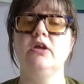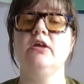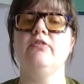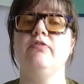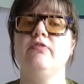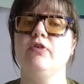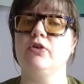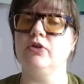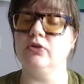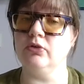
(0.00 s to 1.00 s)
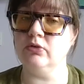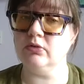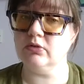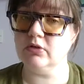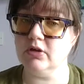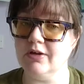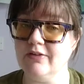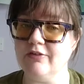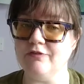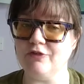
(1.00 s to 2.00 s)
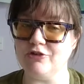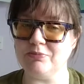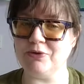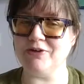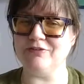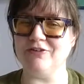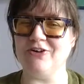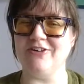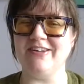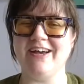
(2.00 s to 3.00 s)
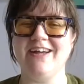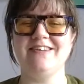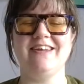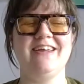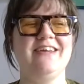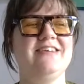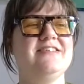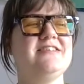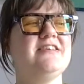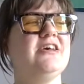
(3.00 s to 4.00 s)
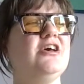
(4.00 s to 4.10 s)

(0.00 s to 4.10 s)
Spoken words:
If for you, the first point of contact is